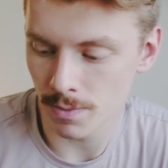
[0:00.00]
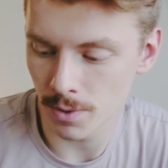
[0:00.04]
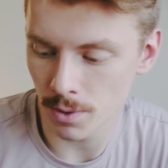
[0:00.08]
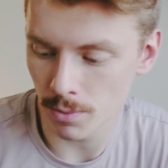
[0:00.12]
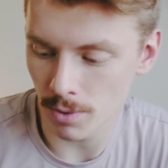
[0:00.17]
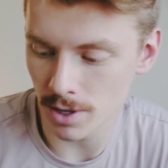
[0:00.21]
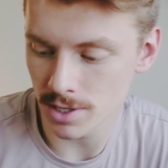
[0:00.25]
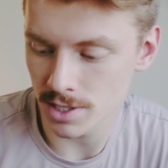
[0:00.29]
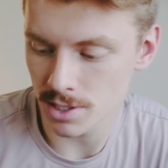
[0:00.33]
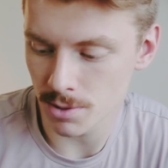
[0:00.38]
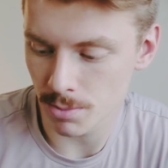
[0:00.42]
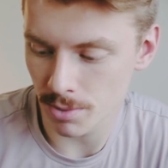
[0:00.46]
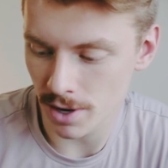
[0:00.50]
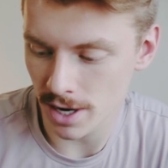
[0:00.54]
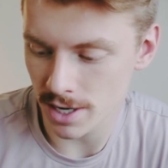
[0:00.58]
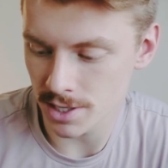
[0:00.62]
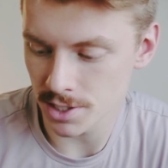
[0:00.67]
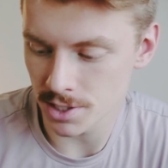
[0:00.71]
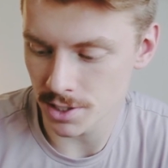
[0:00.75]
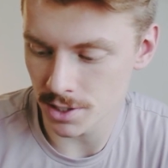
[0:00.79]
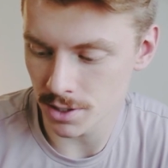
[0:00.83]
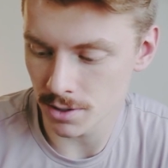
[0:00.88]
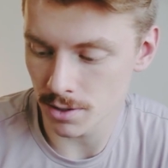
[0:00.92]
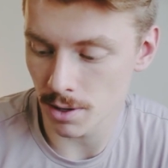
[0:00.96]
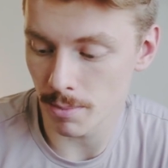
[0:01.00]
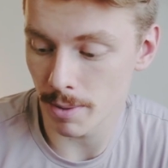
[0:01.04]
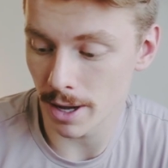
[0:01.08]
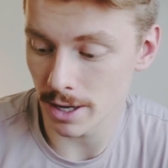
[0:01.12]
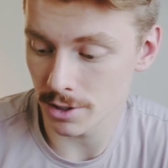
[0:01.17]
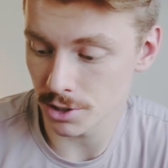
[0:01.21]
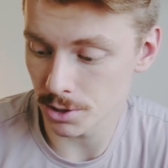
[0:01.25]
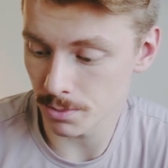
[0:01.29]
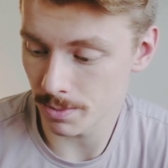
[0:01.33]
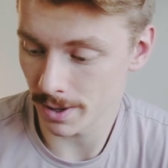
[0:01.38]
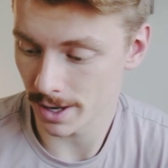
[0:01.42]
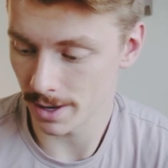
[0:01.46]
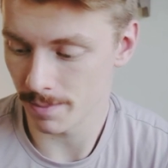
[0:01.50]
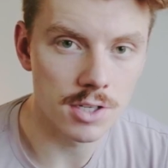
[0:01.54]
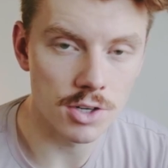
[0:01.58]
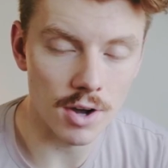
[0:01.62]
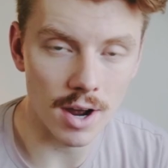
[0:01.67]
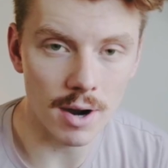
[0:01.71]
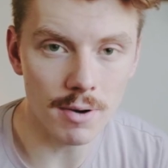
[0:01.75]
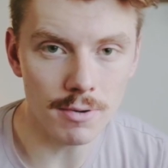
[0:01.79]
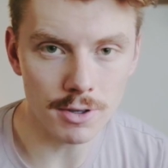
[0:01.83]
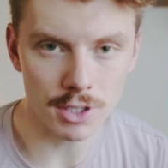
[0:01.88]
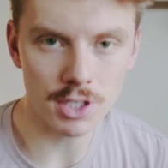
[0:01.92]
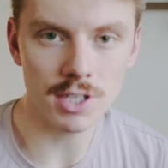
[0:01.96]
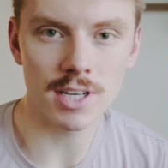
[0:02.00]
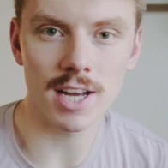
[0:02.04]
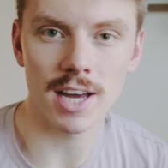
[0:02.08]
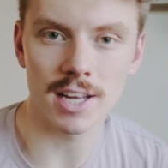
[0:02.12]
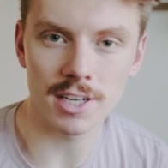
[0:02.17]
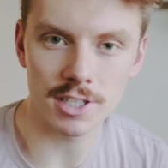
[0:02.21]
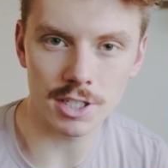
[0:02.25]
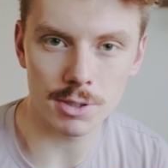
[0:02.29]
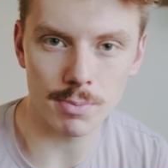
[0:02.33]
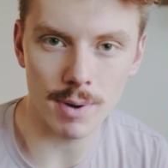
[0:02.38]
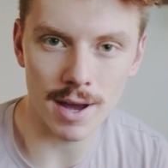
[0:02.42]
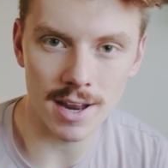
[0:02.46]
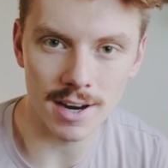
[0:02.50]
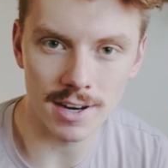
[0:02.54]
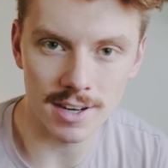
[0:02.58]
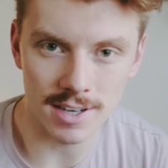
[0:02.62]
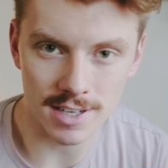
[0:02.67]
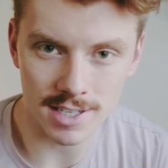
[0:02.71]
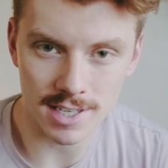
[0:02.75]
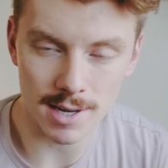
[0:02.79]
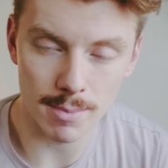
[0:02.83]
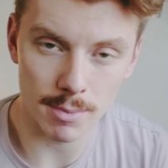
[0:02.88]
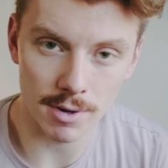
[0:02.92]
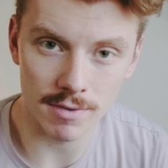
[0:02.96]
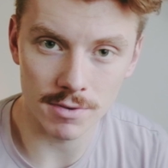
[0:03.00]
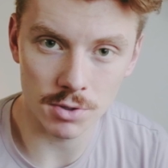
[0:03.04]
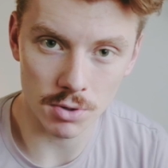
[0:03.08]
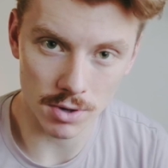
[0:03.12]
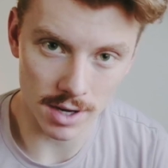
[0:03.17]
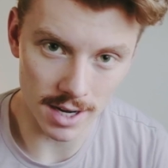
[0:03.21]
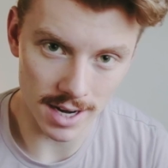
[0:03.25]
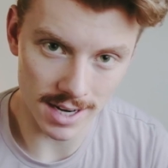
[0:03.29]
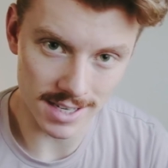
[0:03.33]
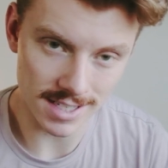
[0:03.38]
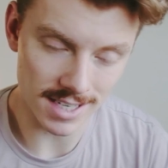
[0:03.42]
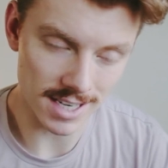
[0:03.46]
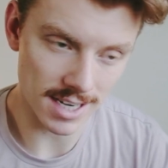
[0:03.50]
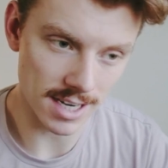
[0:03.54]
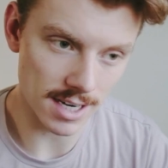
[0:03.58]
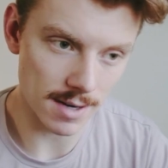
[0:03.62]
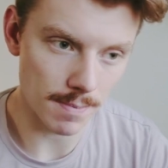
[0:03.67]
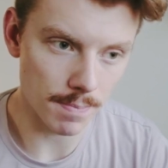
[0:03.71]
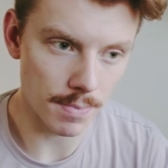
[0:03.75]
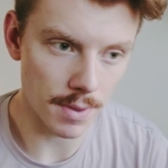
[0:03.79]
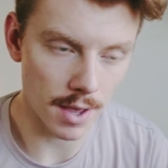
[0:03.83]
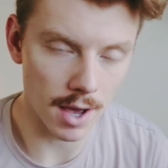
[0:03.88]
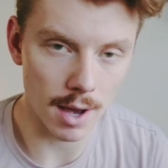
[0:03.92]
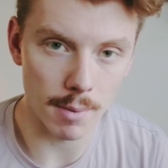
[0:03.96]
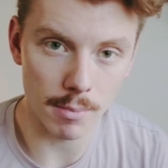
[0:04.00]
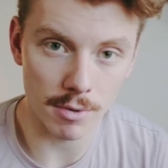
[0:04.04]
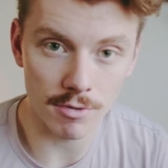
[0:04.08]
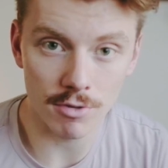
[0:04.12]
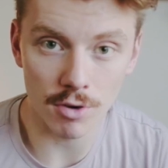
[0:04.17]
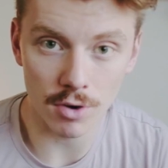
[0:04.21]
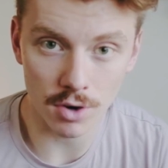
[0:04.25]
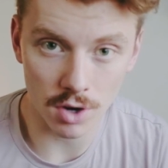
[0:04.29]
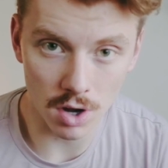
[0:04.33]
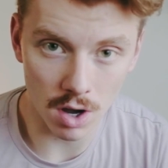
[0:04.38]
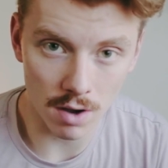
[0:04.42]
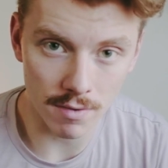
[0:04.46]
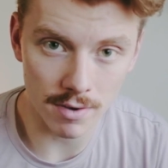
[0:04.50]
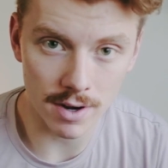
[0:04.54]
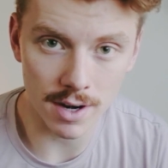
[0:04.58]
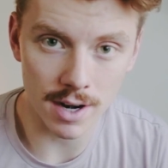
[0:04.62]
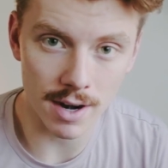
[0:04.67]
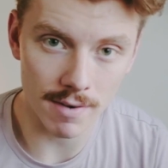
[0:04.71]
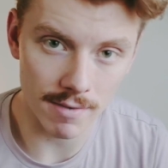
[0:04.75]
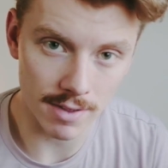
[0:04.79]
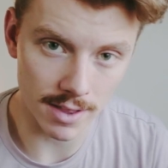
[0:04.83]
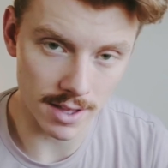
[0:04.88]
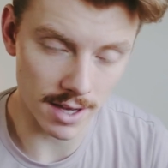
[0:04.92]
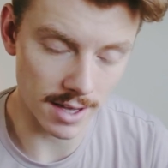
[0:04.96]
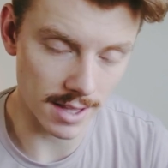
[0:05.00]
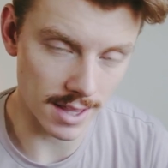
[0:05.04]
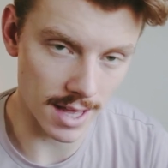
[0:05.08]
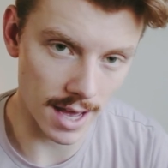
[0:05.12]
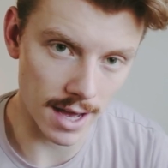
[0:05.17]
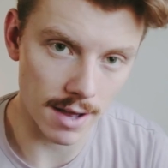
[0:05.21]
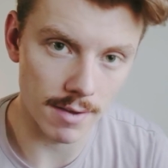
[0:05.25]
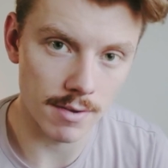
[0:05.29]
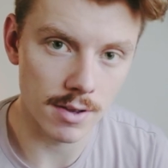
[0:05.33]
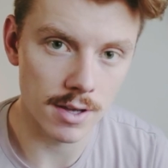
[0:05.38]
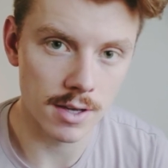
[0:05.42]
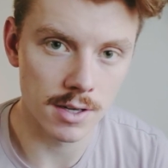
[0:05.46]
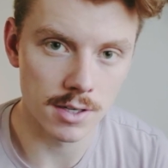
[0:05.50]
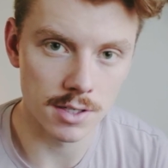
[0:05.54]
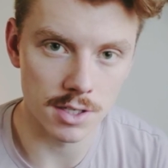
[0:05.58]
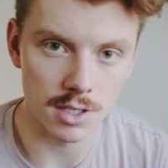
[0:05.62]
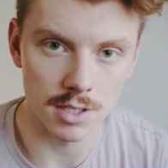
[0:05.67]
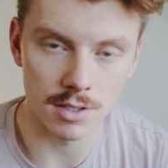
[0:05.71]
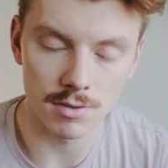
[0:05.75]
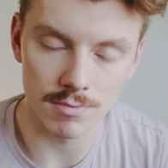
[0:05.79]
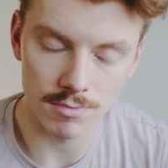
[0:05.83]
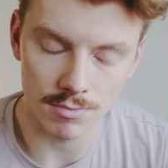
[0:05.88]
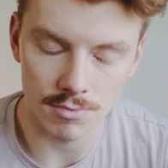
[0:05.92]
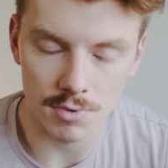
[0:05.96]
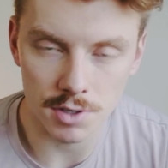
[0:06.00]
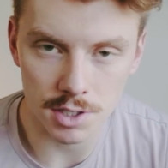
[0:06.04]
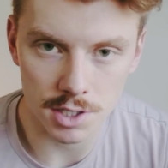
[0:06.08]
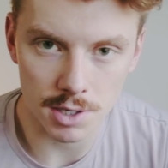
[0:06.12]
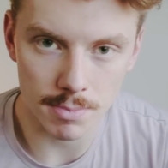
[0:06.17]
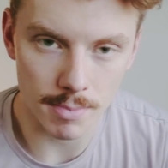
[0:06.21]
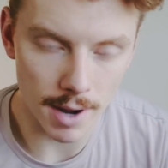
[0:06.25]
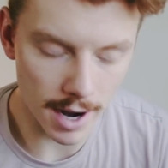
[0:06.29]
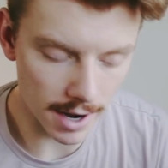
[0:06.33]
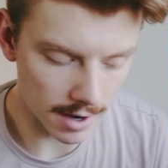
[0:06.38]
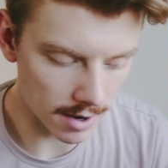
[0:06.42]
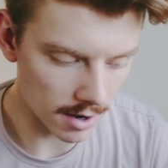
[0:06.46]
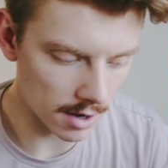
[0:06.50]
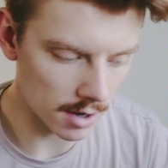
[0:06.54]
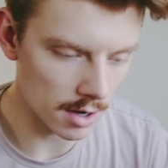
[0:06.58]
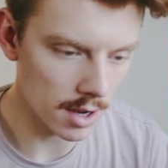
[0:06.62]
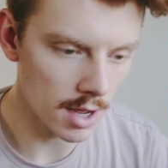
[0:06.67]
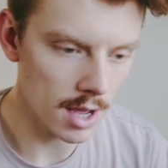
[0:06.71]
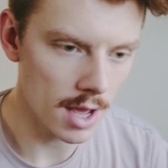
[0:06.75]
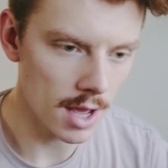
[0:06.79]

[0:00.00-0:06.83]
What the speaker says: What surprised you about Japan? So I originally got to Japan in December of 2019, before COVID and everything like that, just for some background.